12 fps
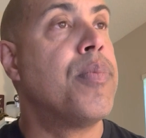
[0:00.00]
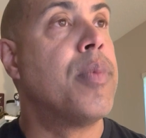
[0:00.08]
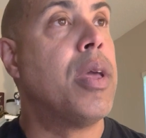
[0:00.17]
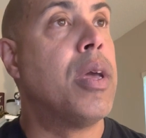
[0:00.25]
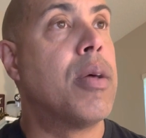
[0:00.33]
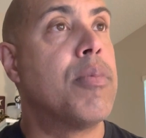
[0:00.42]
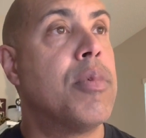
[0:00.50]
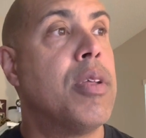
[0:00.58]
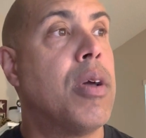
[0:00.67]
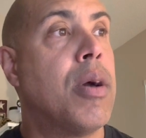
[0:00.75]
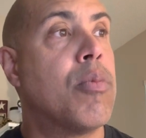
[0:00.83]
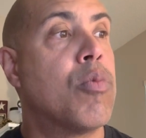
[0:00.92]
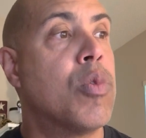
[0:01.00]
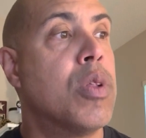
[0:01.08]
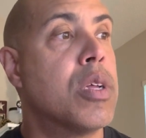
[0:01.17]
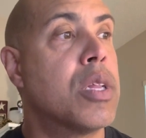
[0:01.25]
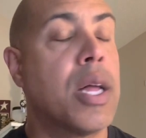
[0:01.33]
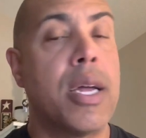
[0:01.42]
And I'm
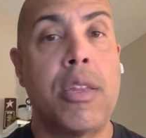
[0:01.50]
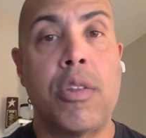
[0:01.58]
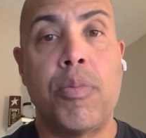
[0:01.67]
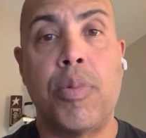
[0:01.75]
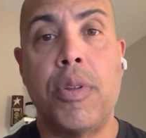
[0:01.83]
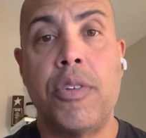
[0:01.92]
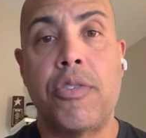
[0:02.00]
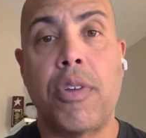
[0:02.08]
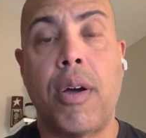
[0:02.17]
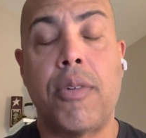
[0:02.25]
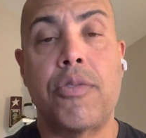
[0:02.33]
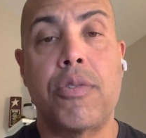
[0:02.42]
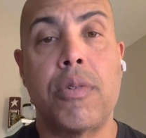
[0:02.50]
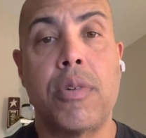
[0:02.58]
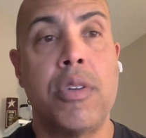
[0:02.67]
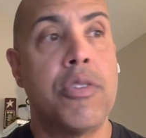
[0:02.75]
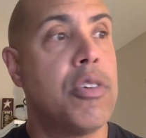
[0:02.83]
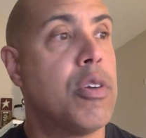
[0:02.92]
really glad that the police officer
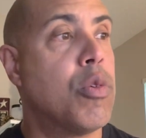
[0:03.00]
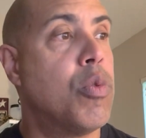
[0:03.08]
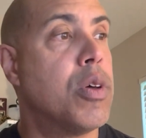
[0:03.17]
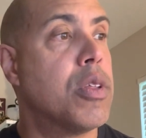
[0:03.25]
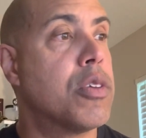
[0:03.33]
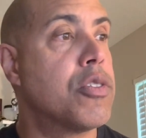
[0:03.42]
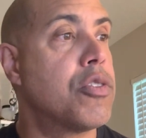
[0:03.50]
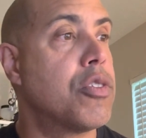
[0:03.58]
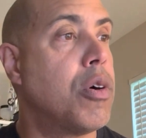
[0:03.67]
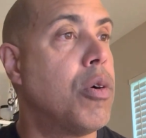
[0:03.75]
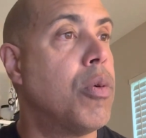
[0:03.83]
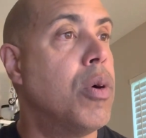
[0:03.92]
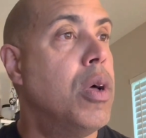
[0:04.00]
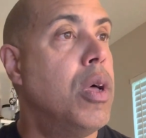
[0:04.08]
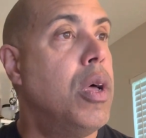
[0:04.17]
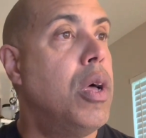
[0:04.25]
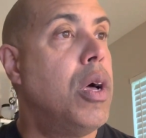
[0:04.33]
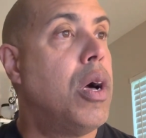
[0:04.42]
is here with us. So,
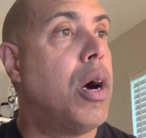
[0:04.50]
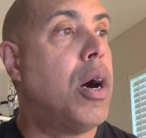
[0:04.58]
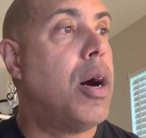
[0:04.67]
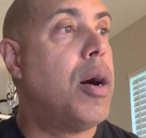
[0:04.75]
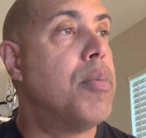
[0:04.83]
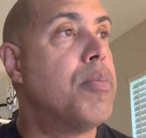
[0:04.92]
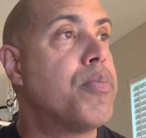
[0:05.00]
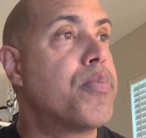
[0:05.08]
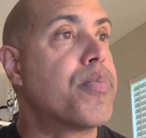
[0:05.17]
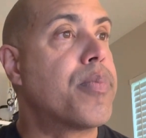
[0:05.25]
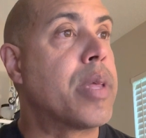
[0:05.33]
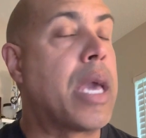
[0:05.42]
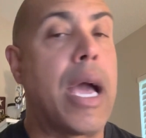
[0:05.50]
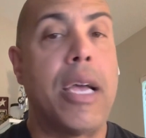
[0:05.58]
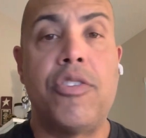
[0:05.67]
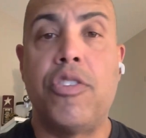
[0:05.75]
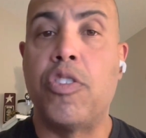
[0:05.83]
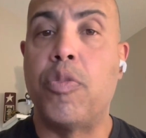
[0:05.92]

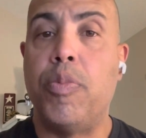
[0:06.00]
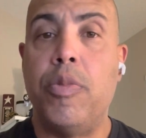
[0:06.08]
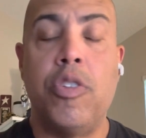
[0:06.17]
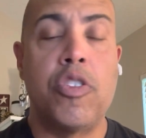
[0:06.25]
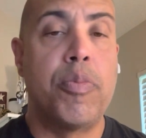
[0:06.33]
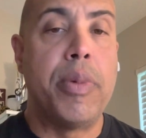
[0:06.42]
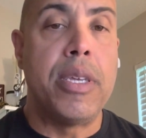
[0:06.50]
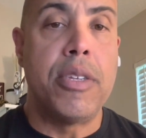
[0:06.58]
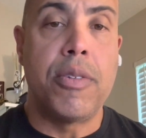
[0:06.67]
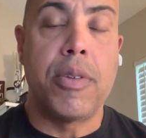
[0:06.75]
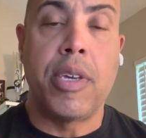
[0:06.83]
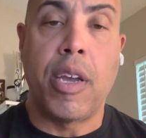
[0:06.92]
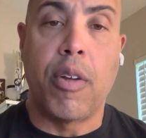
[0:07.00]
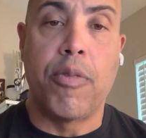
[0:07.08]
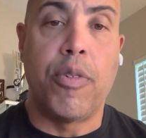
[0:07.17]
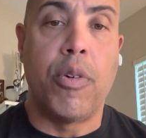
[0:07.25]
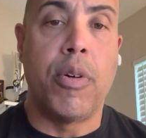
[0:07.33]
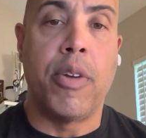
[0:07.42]
guys, just be
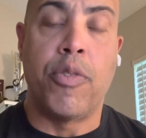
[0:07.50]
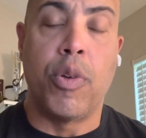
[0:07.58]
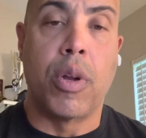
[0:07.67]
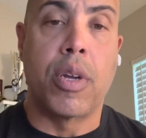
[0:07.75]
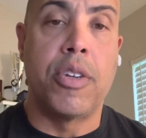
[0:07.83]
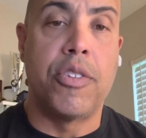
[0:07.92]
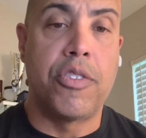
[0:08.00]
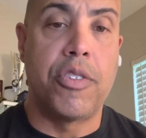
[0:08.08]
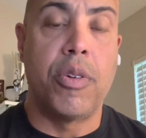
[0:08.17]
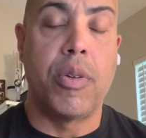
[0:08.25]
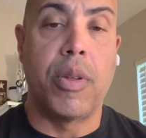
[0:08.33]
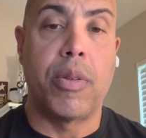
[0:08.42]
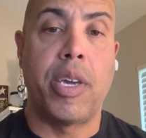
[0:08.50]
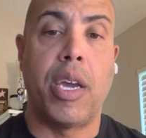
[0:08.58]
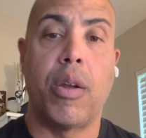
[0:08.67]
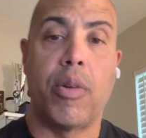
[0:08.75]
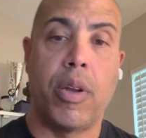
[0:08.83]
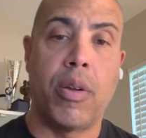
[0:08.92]
careful. If you're a concealed
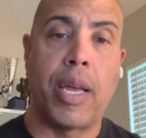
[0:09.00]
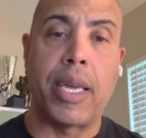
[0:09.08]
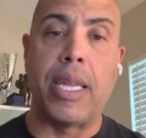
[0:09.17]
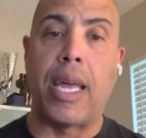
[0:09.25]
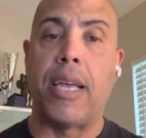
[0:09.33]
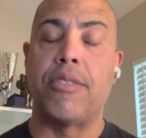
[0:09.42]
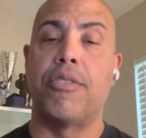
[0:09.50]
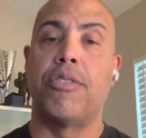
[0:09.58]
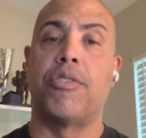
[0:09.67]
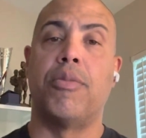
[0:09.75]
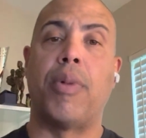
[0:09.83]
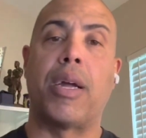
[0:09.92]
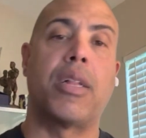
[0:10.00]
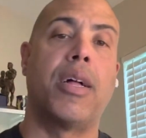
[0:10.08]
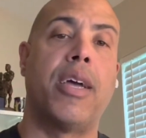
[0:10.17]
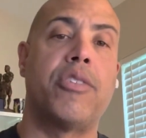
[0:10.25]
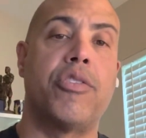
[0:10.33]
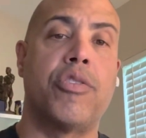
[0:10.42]
carrier, and I get asked this in my
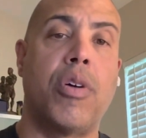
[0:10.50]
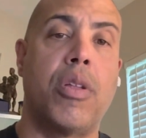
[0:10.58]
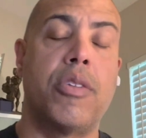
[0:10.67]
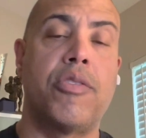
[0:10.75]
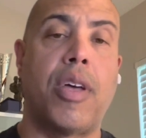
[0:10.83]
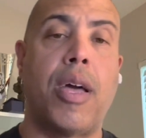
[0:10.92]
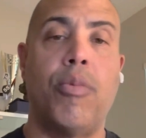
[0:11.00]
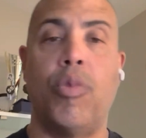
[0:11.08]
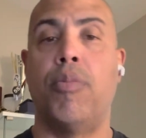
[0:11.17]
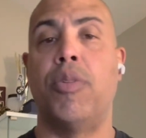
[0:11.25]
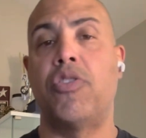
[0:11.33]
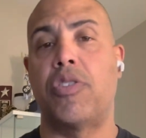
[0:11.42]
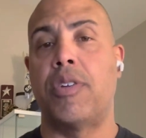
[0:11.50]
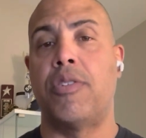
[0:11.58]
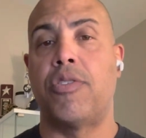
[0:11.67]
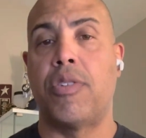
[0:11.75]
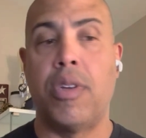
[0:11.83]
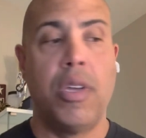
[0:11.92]
classes all the time, well,
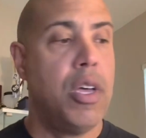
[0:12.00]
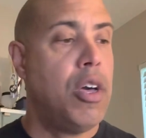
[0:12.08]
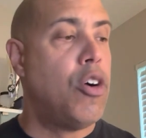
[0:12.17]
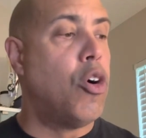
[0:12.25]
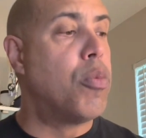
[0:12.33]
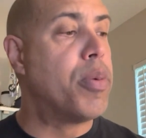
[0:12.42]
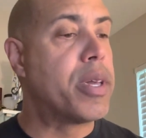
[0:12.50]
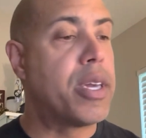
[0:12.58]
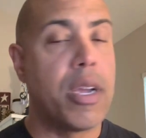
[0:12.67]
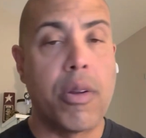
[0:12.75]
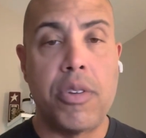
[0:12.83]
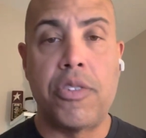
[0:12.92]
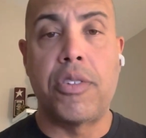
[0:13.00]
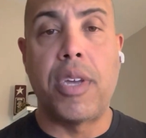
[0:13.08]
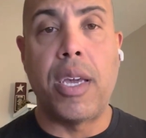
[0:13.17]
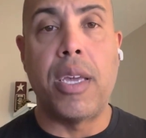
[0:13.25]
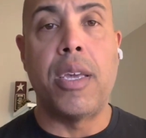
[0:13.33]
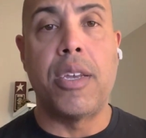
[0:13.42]
Michigan's a open carry
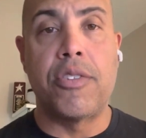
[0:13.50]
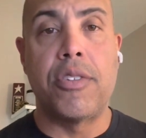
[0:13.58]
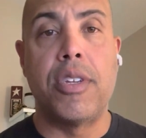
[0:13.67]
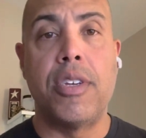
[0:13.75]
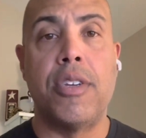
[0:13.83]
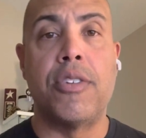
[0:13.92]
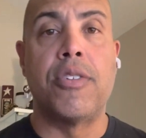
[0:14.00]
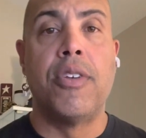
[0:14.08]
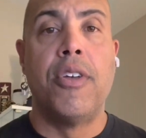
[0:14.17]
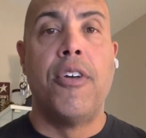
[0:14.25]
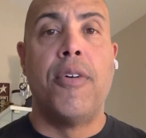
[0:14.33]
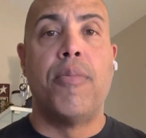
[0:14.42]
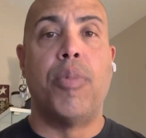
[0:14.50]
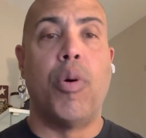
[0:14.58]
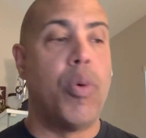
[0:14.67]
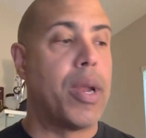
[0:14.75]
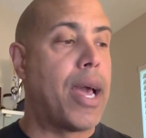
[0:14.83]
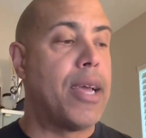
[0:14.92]
state. Yes, it is. But
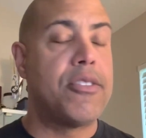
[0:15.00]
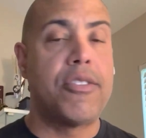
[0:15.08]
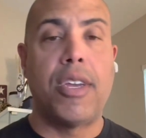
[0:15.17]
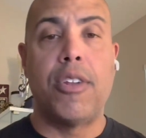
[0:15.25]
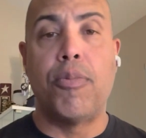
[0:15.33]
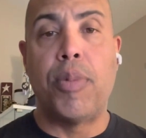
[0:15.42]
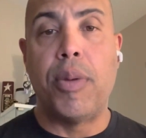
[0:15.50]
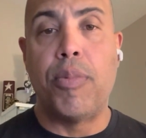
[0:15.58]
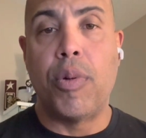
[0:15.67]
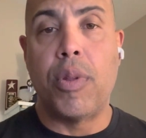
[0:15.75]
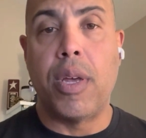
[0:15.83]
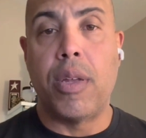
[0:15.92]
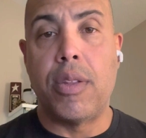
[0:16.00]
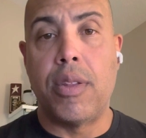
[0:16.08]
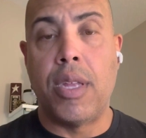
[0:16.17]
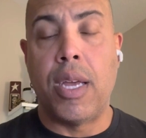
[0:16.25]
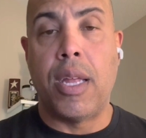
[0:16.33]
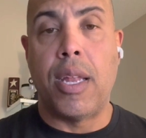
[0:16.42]
what I say to people
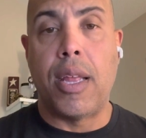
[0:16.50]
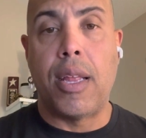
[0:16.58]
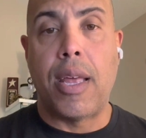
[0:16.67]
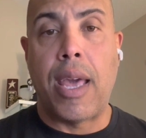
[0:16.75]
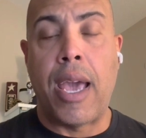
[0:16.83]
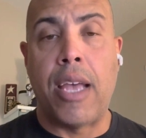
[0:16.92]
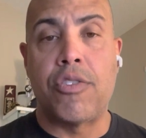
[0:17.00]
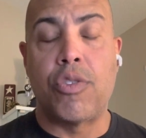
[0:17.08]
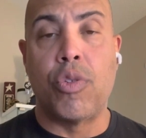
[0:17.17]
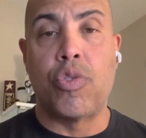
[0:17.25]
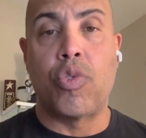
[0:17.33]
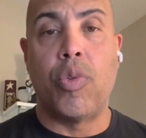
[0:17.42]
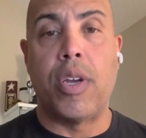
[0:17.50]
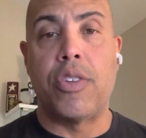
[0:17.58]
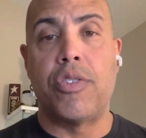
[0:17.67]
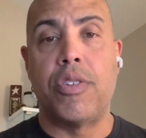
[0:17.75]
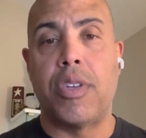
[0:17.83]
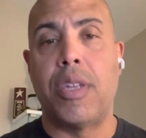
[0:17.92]
that ask those
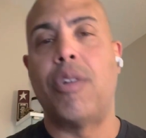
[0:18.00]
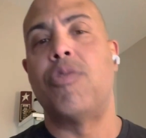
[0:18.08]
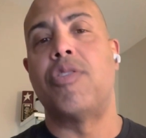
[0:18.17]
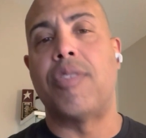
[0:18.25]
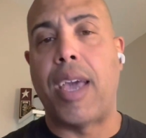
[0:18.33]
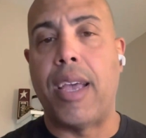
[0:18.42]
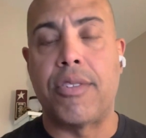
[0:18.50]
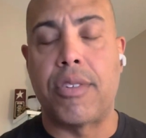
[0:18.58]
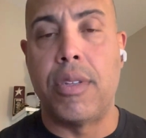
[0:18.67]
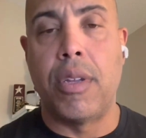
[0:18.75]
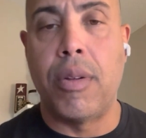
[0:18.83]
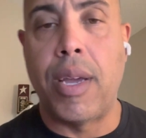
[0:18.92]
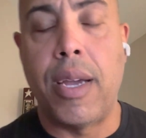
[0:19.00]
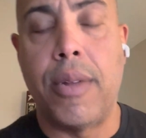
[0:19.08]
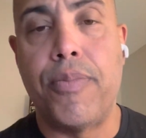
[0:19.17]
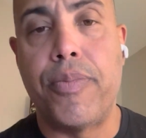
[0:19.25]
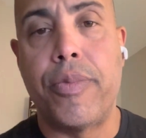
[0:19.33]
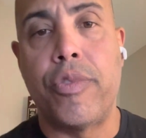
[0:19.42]
questions, and they're just asking, they're not
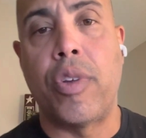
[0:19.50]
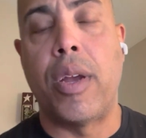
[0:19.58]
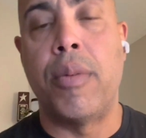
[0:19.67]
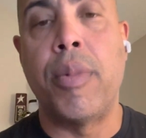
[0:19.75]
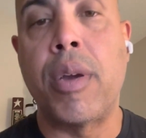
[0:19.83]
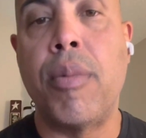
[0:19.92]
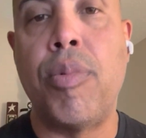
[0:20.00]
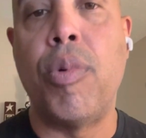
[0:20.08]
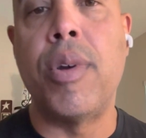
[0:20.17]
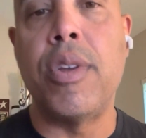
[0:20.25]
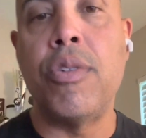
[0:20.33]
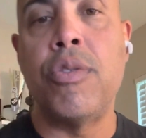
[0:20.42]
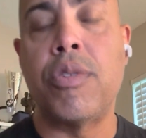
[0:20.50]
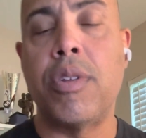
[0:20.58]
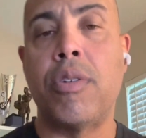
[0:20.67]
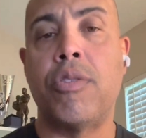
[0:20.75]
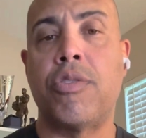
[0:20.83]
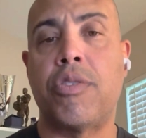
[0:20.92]
trying to make a point. Usually
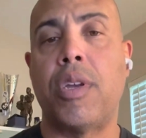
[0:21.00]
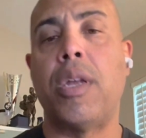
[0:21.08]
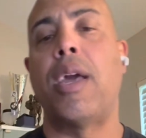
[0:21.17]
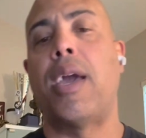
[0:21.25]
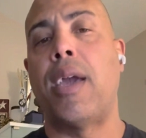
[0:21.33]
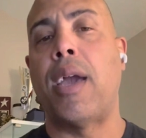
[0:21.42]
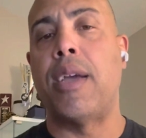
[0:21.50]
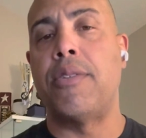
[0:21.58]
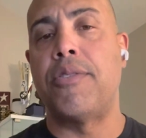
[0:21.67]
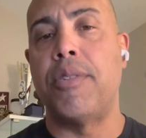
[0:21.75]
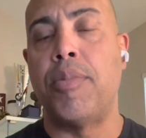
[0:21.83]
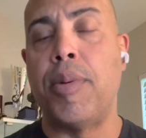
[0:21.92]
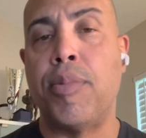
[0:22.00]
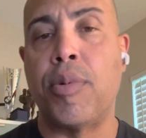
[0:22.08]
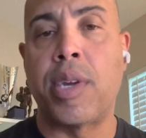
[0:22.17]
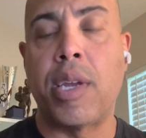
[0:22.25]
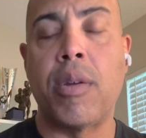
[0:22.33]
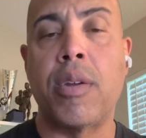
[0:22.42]
they're just saying, hey, I see people
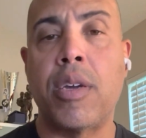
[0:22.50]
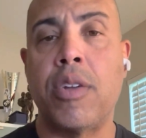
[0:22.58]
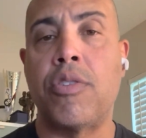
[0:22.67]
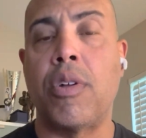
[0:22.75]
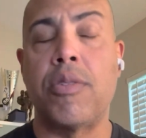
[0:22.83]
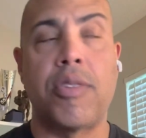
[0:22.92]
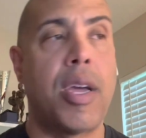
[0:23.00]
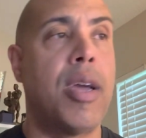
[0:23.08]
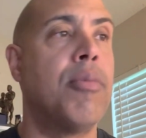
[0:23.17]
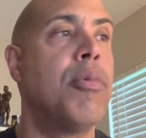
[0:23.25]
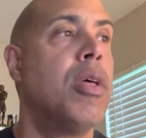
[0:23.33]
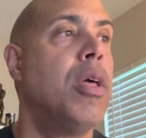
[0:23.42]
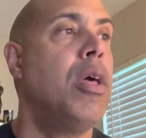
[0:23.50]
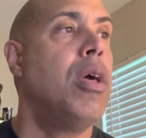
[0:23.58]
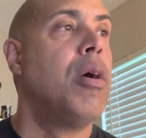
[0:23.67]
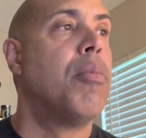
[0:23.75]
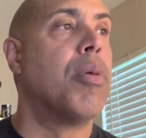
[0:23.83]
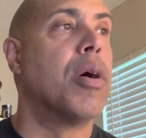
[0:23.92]
carrying guns all the time.
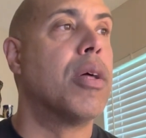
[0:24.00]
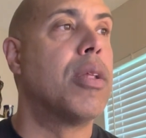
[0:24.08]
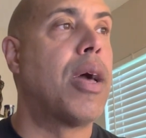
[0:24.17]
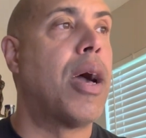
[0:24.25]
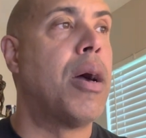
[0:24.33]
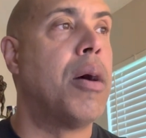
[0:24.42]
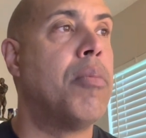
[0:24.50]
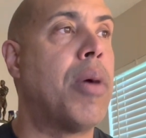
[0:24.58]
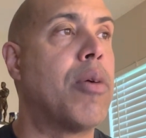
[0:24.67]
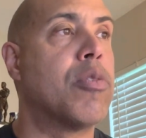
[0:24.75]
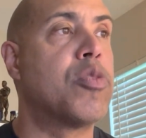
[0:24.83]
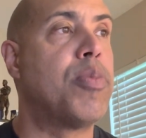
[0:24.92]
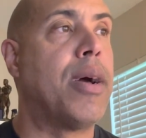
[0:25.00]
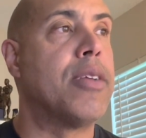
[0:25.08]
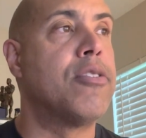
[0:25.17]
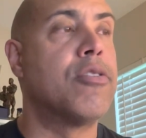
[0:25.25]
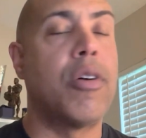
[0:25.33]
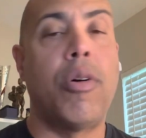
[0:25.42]
But my
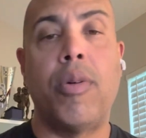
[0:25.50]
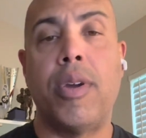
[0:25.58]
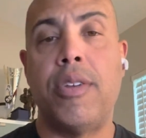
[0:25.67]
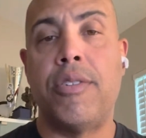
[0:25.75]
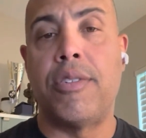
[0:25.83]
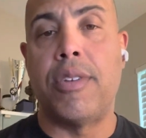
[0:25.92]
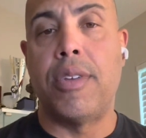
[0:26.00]
response is always